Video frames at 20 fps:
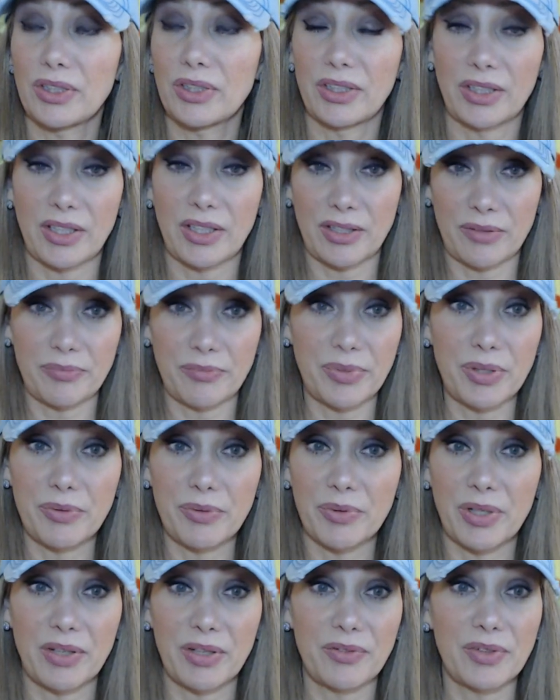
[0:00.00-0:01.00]
and letting them be
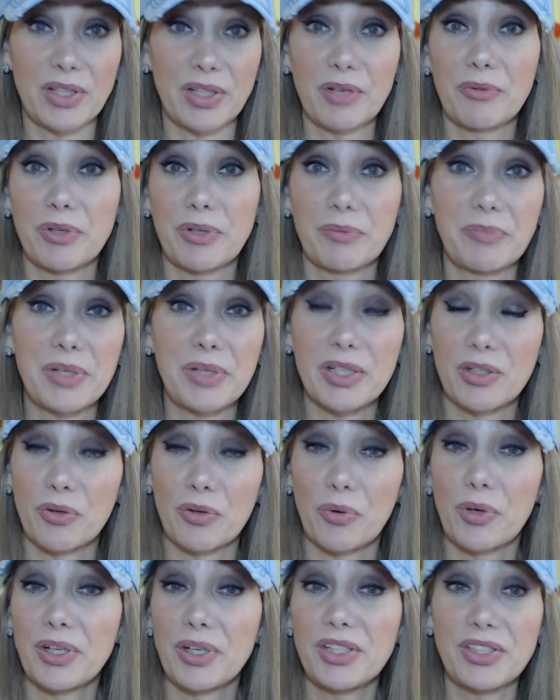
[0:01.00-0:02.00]
whatever they want to be
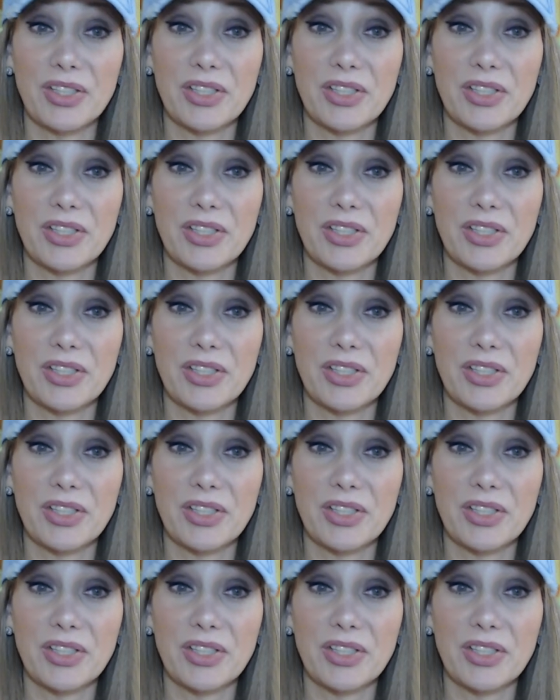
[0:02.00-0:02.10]
according